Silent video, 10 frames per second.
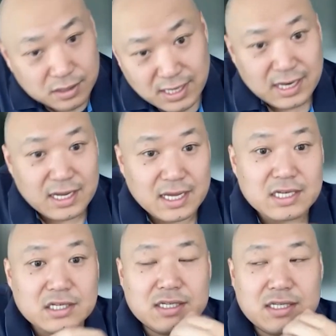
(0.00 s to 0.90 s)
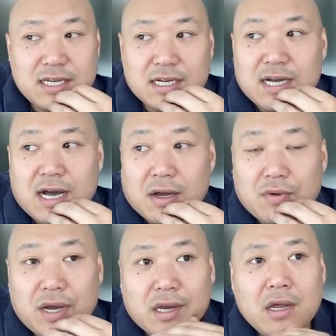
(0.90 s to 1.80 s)
getting into TikTok,
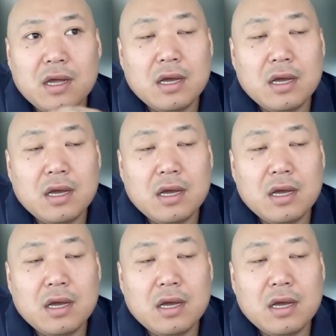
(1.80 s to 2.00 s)
right?